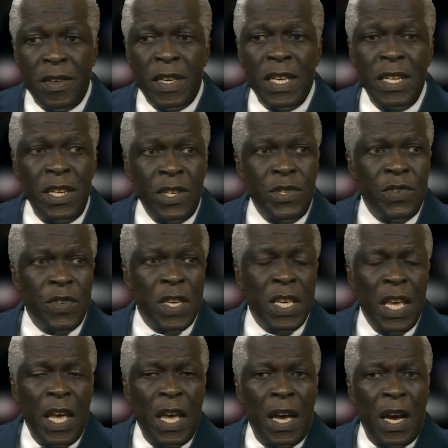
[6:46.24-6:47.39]
industry
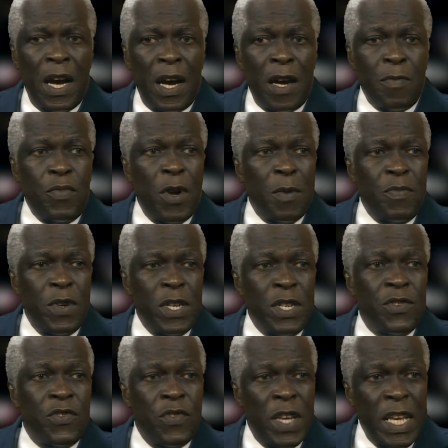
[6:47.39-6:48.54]
are properly
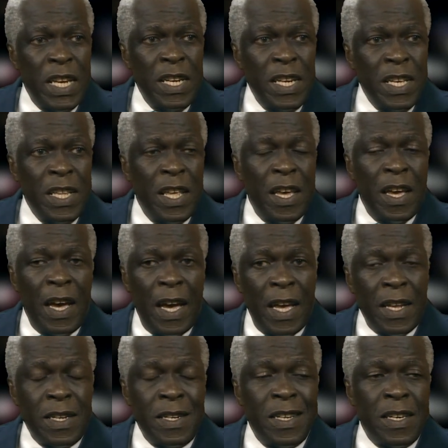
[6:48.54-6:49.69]
trained
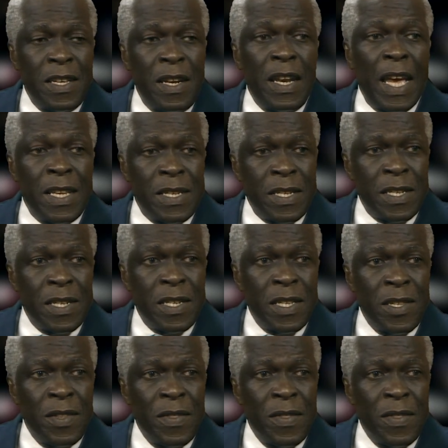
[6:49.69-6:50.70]
and licensed.